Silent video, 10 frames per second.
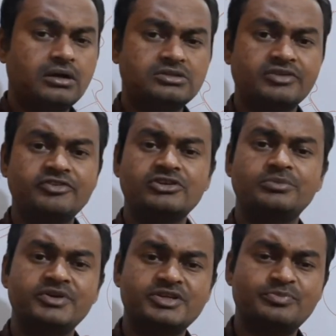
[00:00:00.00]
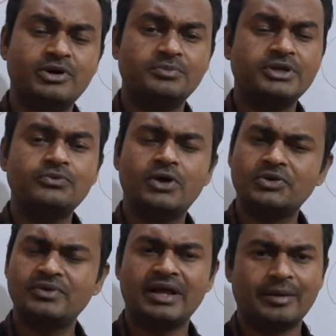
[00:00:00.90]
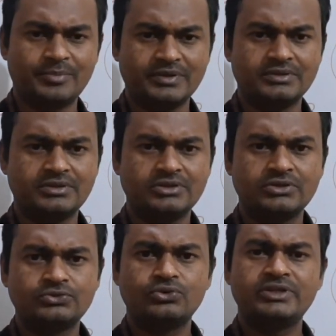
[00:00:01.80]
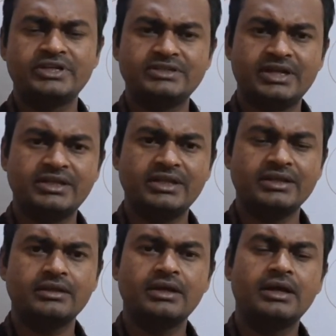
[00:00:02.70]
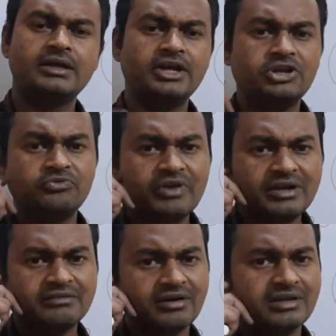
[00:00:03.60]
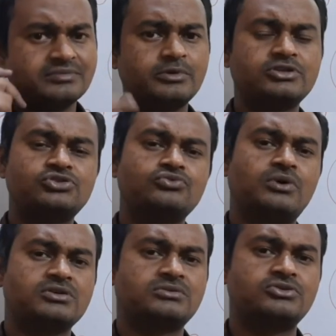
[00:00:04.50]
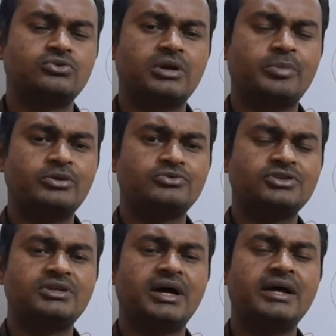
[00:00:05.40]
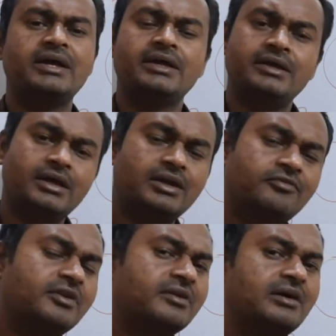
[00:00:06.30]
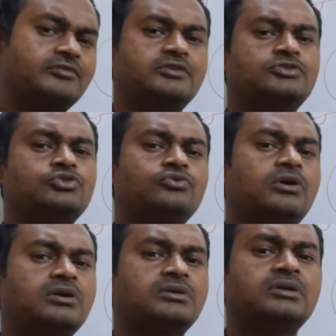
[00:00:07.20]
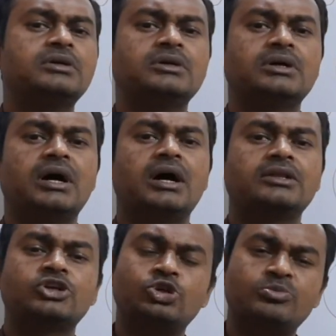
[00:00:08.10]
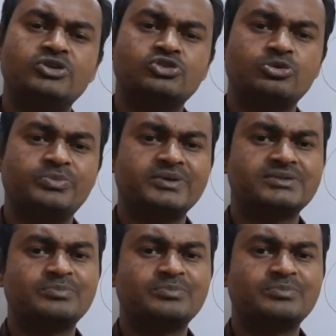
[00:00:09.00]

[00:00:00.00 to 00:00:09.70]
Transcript: surface of the sperm, then what will happen? So there is nothing. It will traverse towards the zona pellucida, it will traverse toward the cumulus operus,